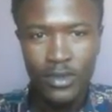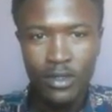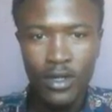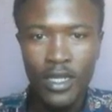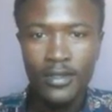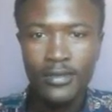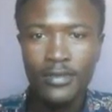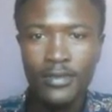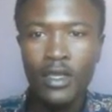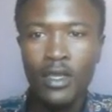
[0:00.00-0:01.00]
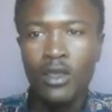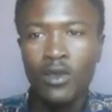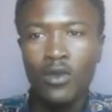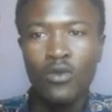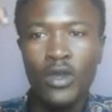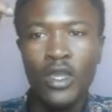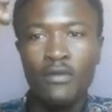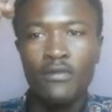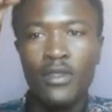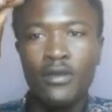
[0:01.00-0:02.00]
Alright. We
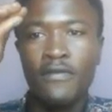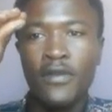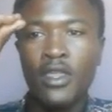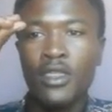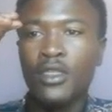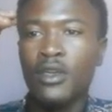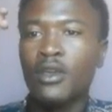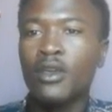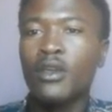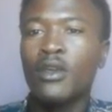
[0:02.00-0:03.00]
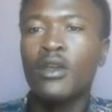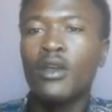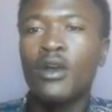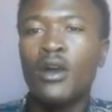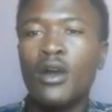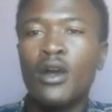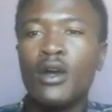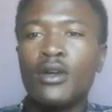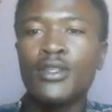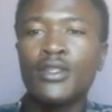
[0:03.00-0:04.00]
have the fifth
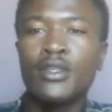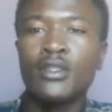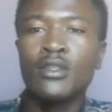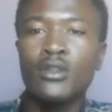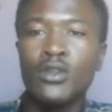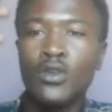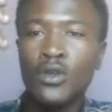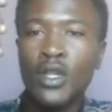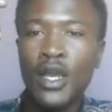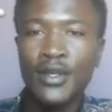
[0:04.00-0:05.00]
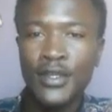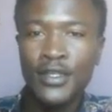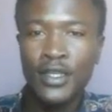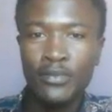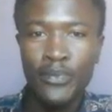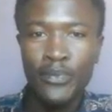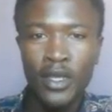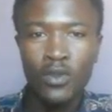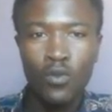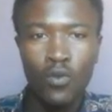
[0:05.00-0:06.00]
reason, non-aggression
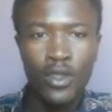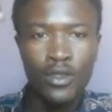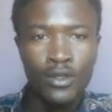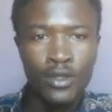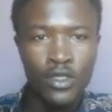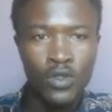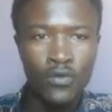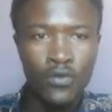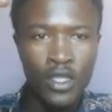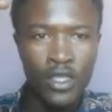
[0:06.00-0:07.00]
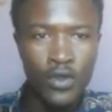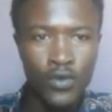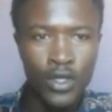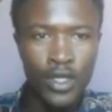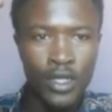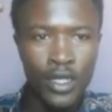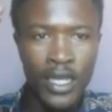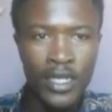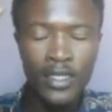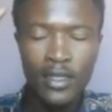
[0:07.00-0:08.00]
pact with the Soviet Union,
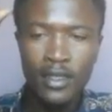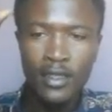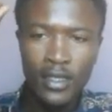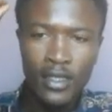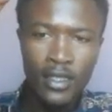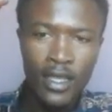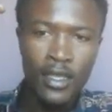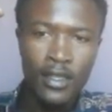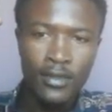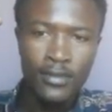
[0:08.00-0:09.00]
1939.